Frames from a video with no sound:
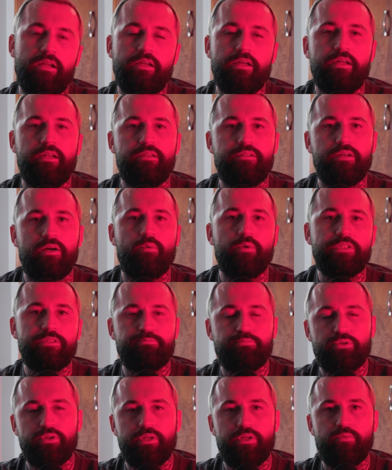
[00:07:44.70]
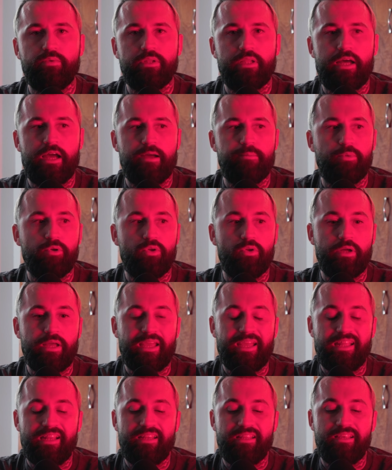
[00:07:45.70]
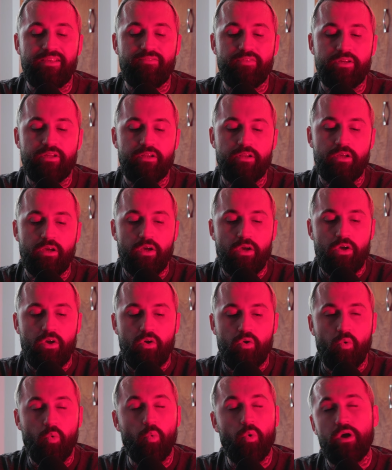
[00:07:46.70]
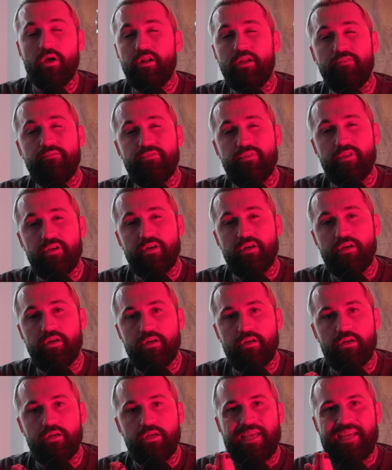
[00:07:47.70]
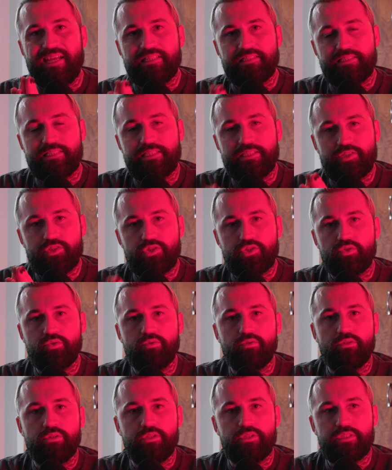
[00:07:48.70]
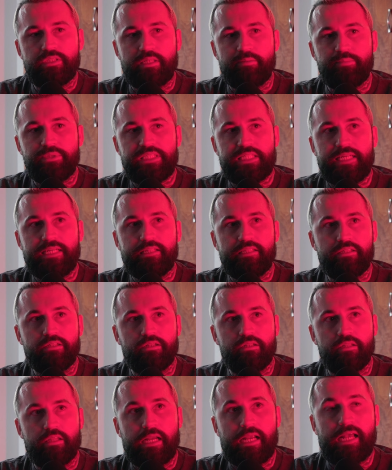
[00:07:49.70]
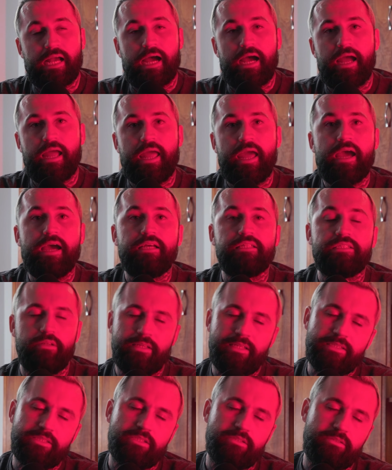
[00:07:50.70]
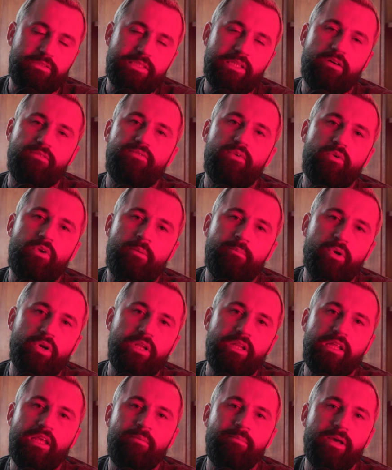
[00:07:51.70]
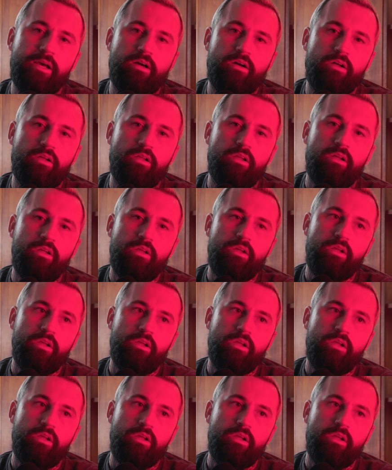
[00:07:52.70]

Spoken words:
It's always pretty reliable. And even one of the antique stores in particular, the guy has his cell phone number and email